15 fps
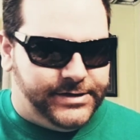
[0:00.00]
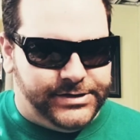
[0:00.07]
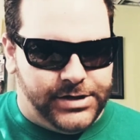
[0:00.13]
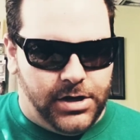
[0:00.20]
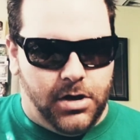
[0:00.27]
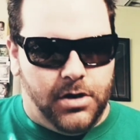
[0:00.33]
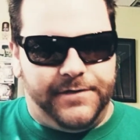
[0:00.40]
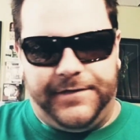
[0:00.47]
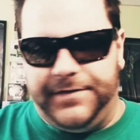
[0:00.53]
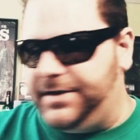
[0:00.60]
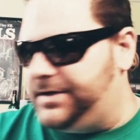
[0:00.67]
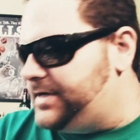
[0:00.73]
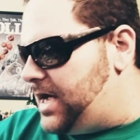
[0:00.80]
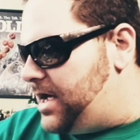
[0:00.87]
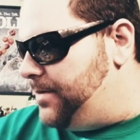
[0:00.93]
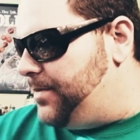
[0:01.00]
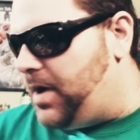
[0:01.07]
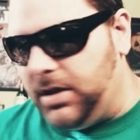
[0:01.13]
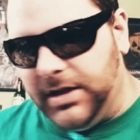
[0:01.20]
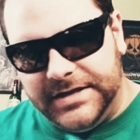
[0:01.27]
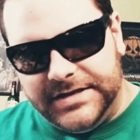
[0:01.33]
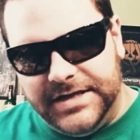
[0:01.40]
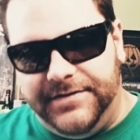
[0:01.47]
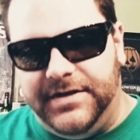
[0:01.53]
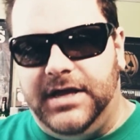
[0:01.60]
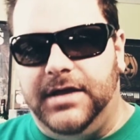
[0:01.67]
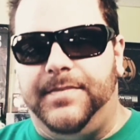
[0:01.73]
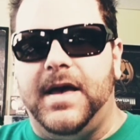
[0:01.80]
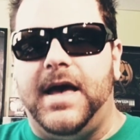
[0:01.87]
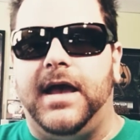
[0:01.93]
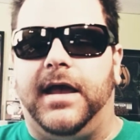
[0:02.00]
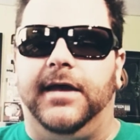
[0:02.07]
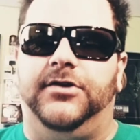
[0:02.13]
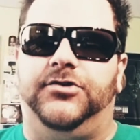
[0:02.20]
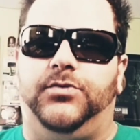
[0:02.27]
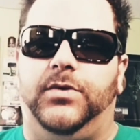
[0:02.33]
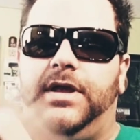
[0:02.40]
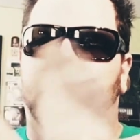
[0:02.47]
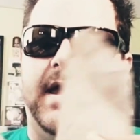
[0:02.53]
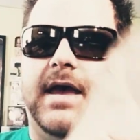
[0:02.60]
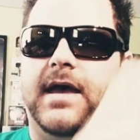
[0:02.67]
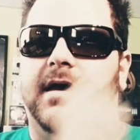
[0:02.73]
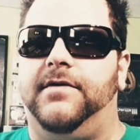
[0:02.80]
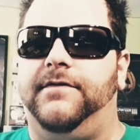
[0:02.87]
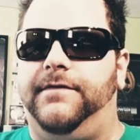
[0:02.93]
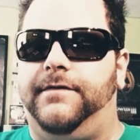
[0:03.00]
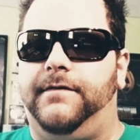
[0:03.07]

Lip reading: so for the Diabolic DVD package, we have